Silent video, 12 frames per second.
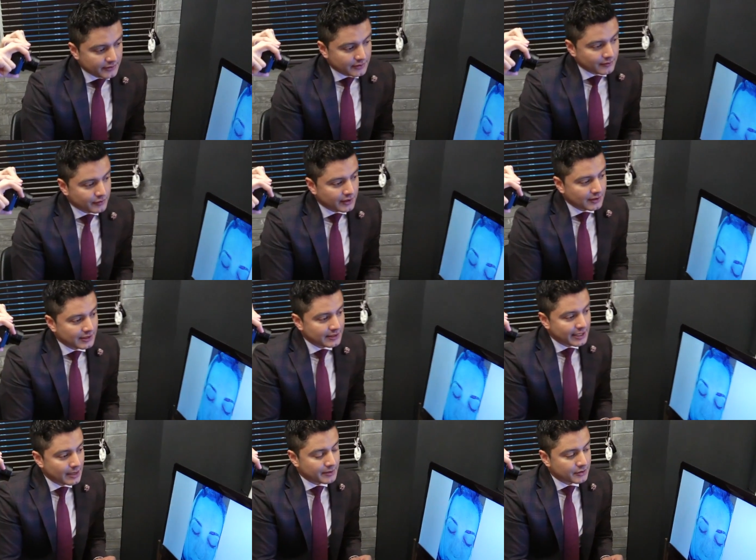is severely
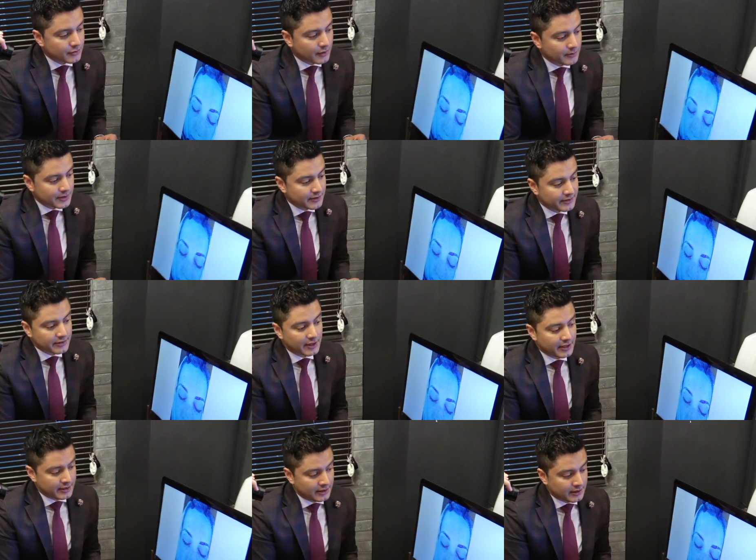damaged from the
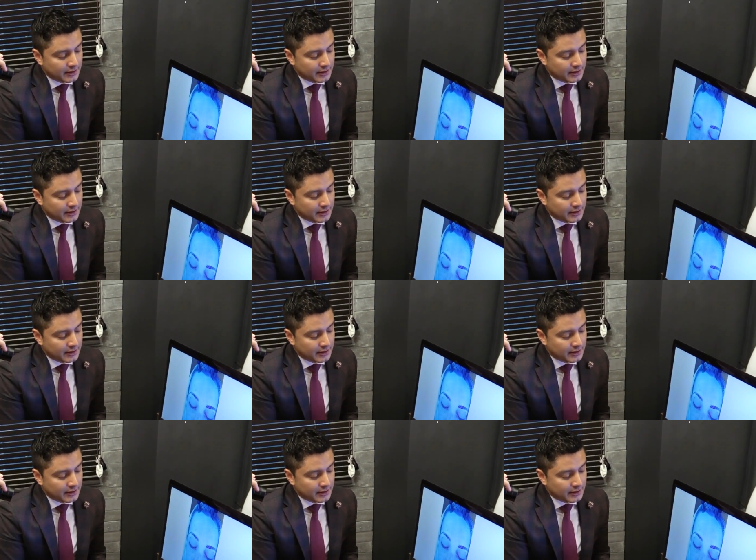sun.